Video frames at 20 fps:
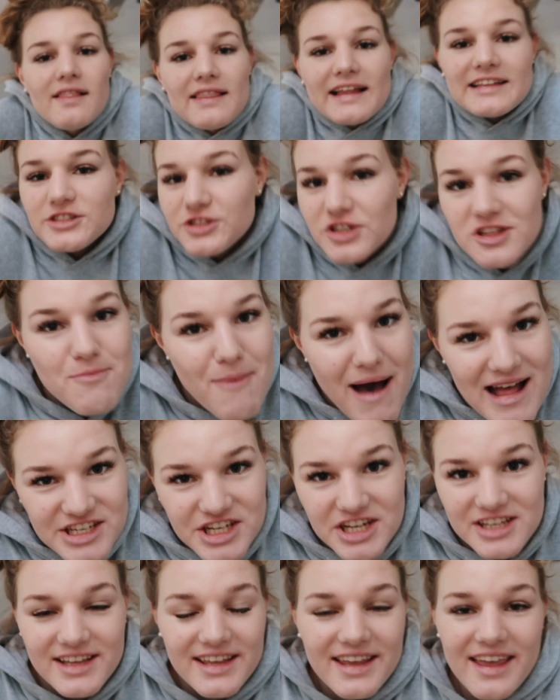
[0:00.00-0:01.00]
Let's do the
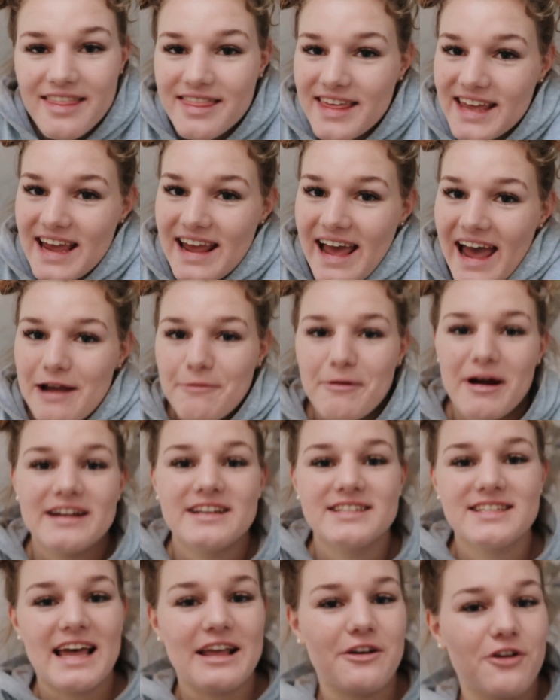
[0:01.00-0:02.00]
magic clicking thing, okay, where I
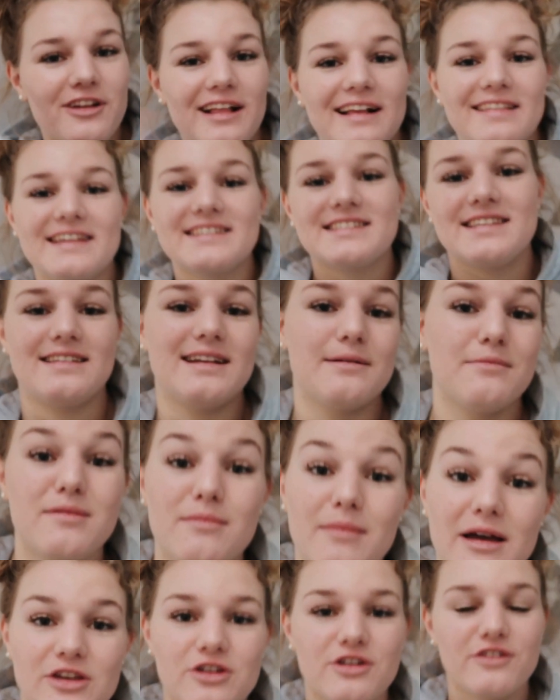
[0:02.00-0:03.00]
just like go like this and then I'm
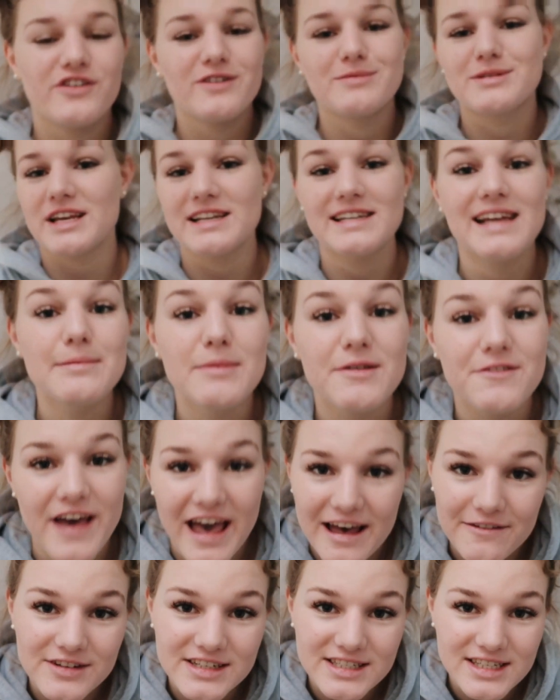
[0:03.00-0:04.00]
in my uniform. It's gonna take me
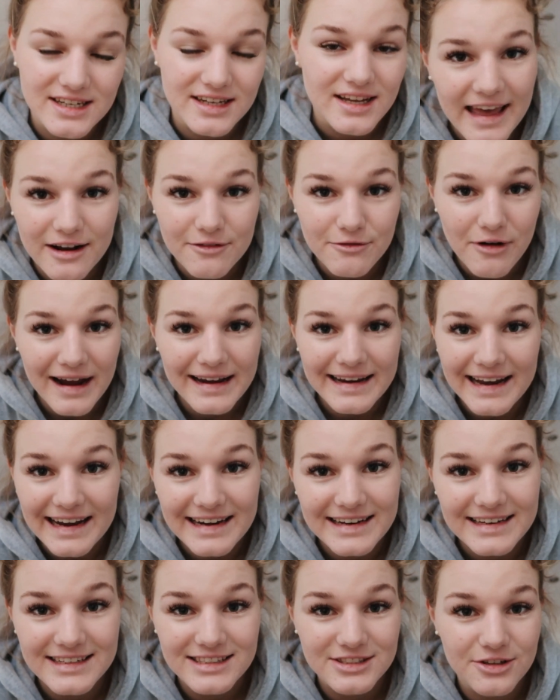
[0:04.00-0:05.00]
forever to get it right in
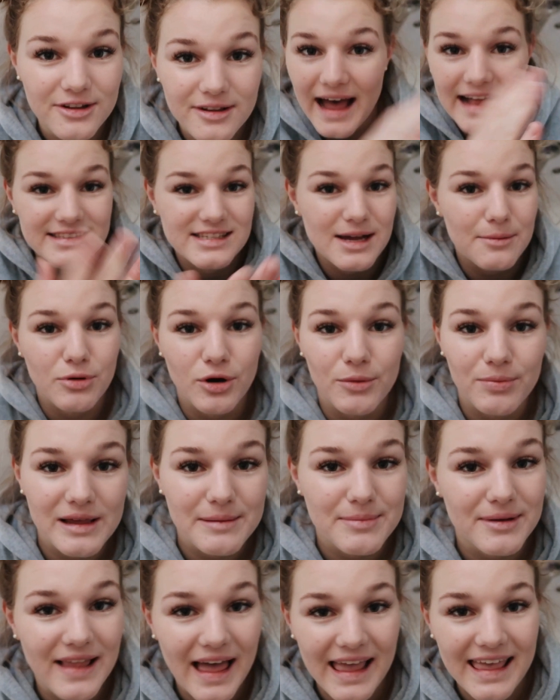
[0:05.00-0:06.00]
editing so it adds up
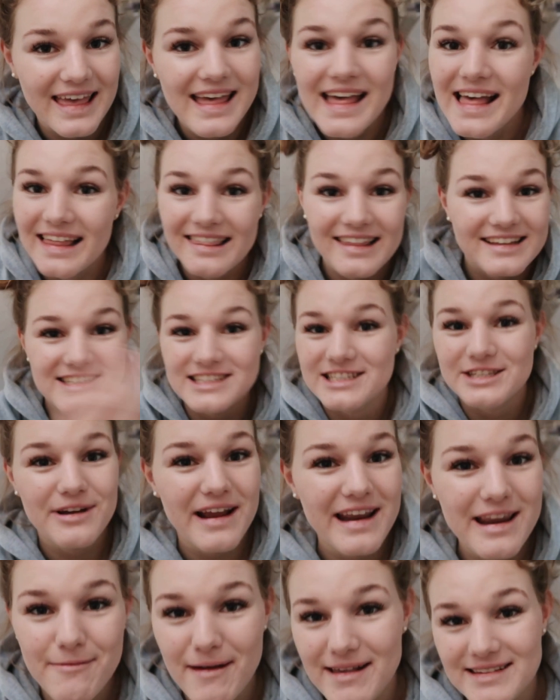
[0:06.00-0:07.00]
properly, but like, let's just do
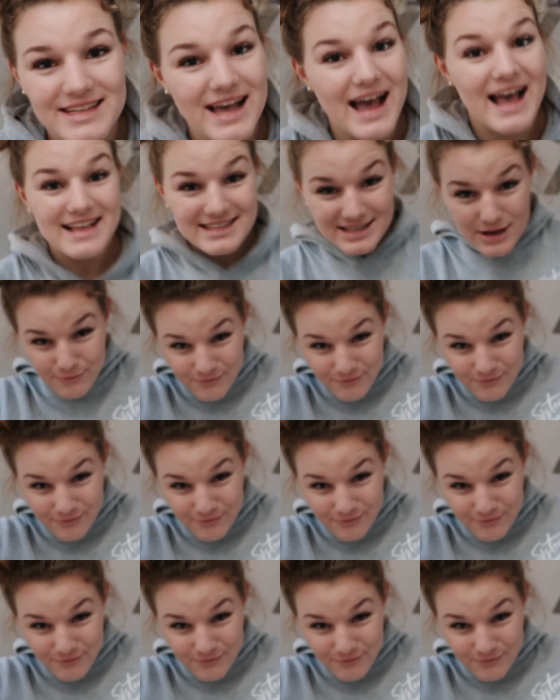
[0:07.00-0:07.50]
it anyways, guys.